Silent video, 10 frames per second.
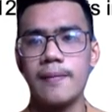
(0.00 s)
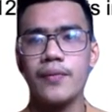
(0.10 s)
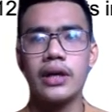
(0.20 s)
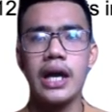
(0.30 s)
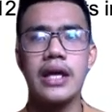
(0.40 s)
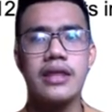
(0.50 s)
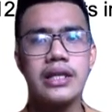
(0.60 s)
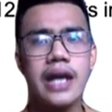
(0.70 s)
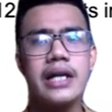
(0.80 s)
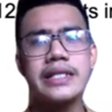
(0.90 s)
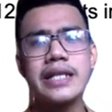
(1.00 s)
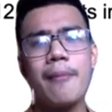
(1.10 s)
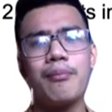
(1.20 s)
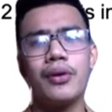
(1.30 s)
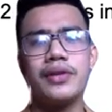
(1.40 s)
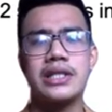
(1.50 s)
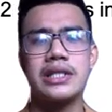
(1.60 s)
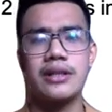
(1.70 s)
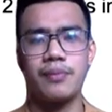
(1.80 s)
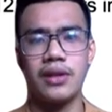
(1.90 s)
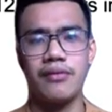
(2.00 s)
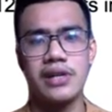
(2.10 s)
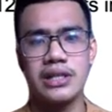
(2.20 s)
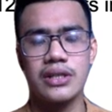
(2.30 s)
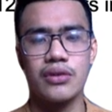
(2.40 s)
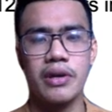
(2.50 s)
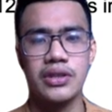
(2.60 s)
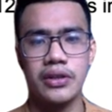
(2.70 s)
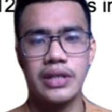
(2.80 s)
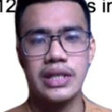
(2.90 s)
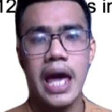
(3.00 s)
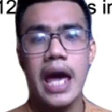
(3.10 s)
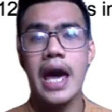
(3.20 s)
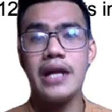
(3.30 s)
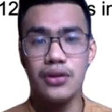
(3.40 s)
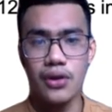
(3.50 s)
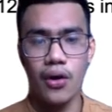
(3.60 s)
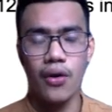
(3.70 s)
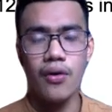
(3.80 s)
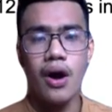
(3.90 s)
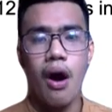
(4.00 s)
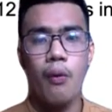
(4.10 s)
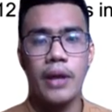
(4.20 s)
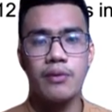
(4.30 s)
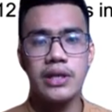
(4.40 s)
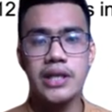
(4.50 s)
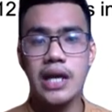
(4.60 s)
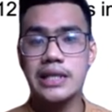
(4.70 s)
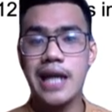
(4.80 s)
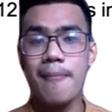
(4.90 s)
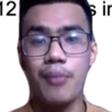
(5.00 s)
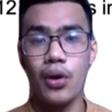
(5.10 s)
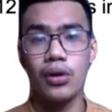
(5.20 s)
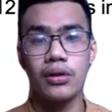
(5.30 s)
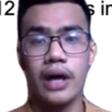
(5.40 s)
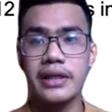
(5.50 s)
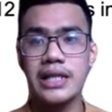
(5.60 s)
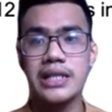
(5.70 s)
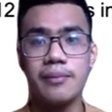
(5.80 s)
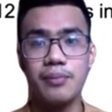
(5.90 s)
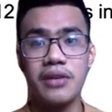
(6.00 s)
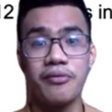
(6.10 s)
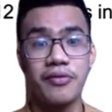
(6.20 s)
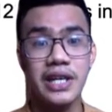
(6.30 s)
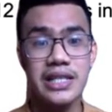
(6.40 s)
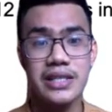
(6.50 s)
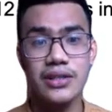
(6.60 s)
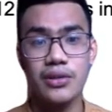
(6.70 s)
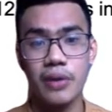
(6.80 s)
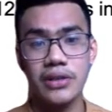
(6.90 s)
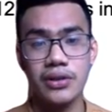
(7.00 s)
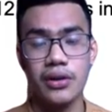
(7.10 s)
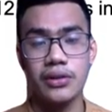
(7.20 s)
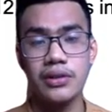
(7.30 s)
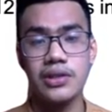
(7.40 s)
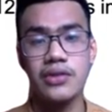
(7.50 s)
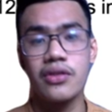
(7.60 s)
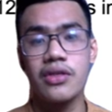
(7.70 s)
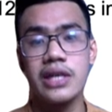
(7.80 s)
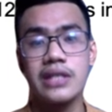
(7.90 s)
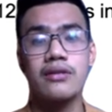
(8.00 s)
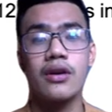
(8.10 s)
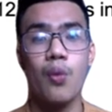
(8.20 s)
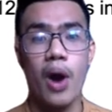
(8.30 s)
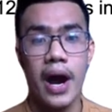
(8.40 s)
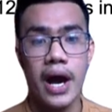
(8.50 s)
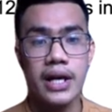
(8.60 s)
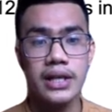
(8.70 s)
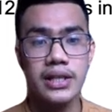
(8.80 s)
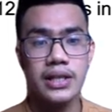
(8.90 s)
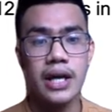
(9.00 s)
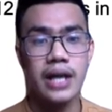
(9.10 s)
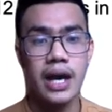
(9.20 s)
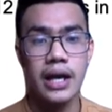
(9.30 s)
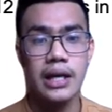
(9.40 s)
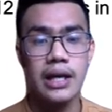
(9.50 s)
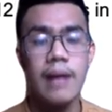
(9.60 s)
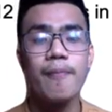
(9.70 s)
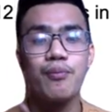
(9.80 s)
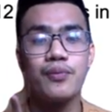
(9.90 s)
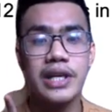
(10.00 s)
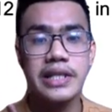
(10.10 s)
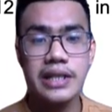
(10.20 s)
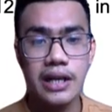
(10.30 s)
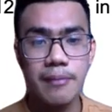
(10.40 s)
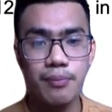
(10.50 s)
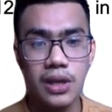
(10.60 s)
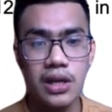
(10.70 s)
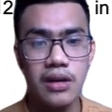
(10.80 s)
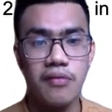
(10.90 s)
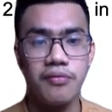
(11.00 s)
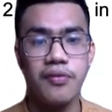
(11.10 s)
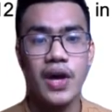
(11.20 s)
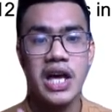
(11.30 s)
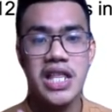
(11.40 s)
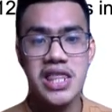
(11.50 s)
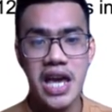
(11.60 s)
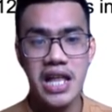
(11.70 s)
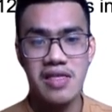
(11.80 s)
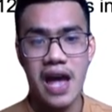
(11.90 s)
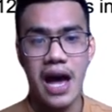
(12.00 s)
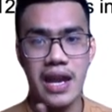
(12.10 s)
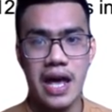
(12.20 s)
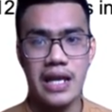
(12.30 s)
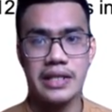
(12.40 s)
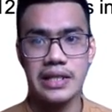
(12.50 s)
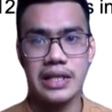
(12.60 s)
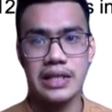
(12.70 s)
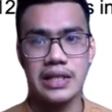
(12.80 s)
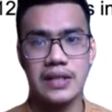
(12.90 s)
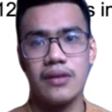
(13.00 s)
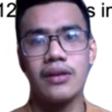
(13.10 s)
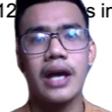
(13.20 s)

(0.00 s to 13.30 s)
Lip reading: Okay, these are sample descriptive research questions. And you know, when we say sample descriptive research questions, this requires, again, descriptive data analysis.